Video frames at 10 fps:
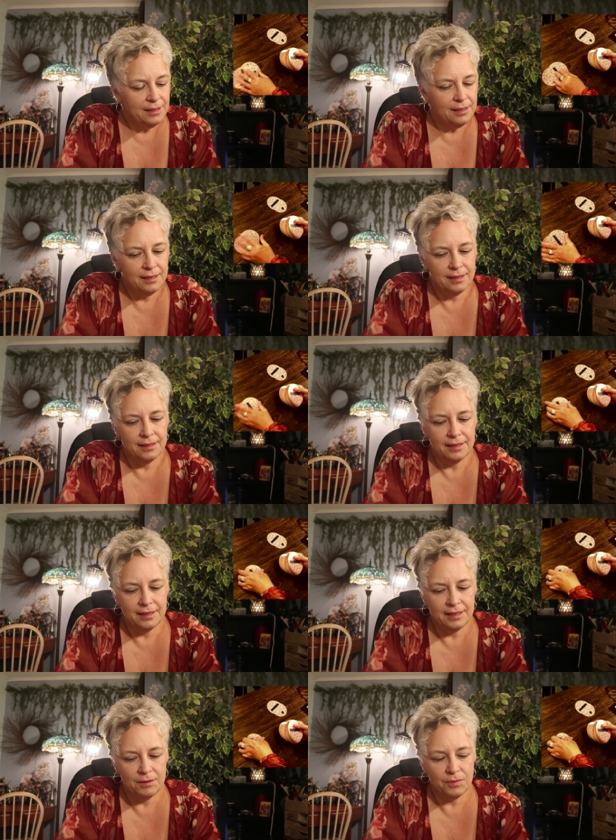I
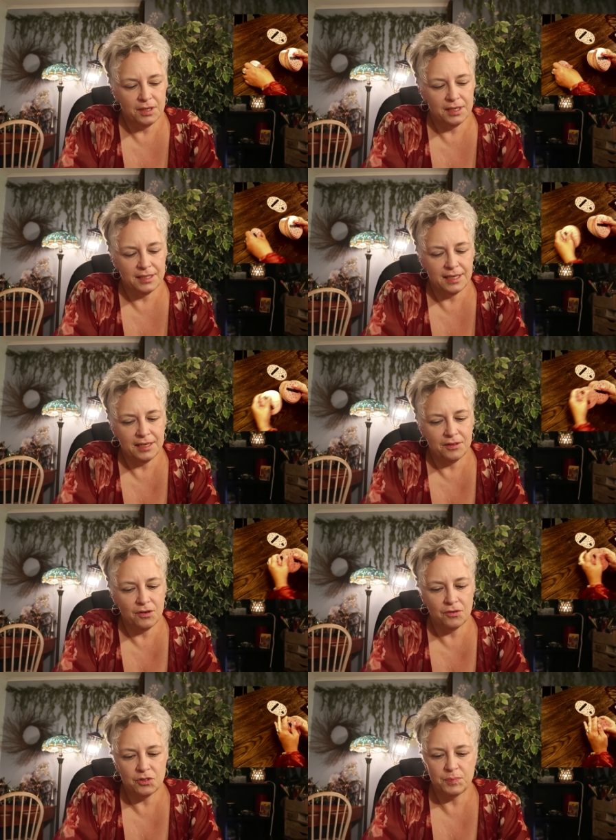think we're going to take
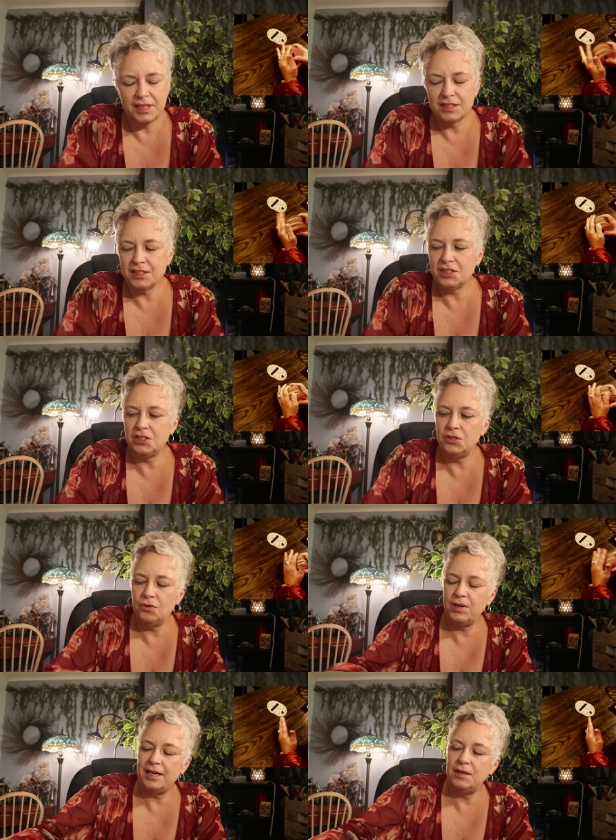those because it's
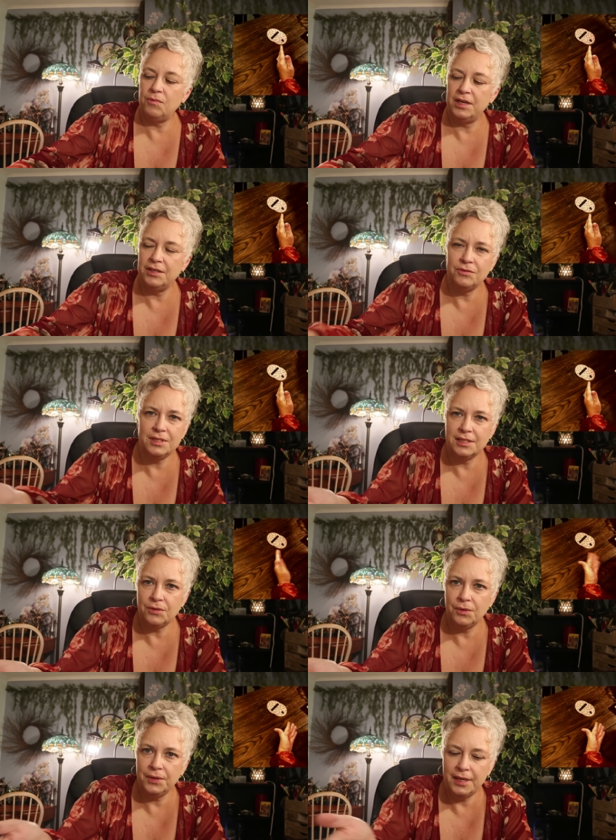two and I didn't want to use this
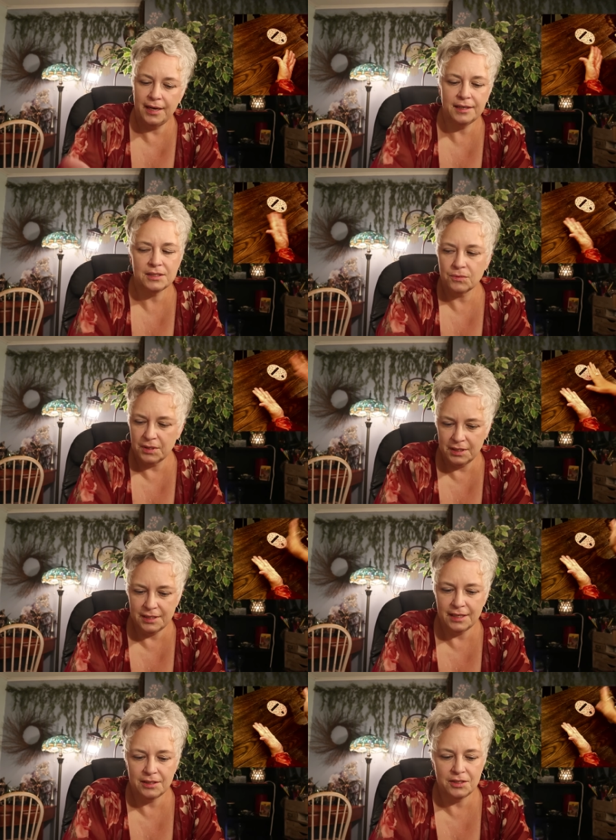whole deck. So we're going
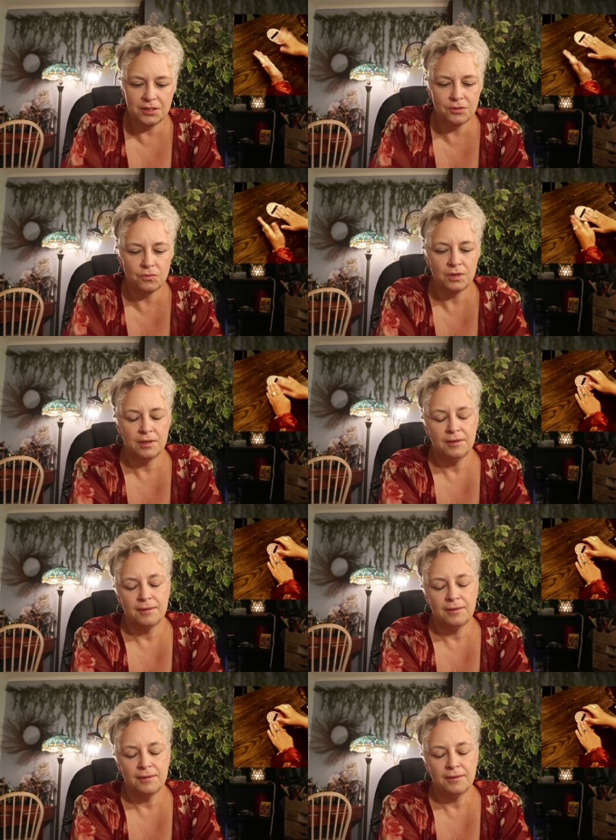to take the two.